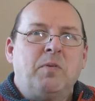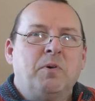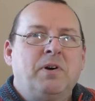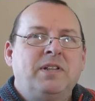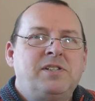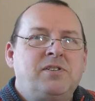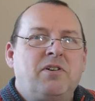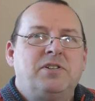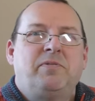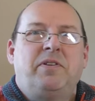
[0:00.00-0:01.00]
And when they
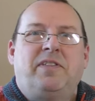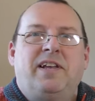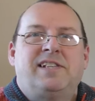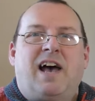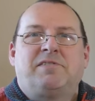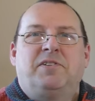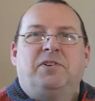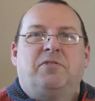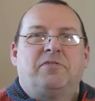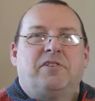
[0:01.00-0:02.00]
start doing things out of
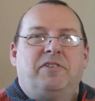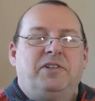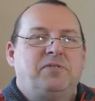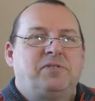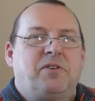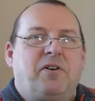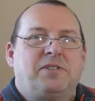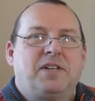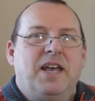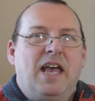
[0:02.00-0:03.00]
the ordinary, you do
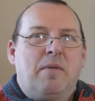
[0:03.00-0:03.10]
start to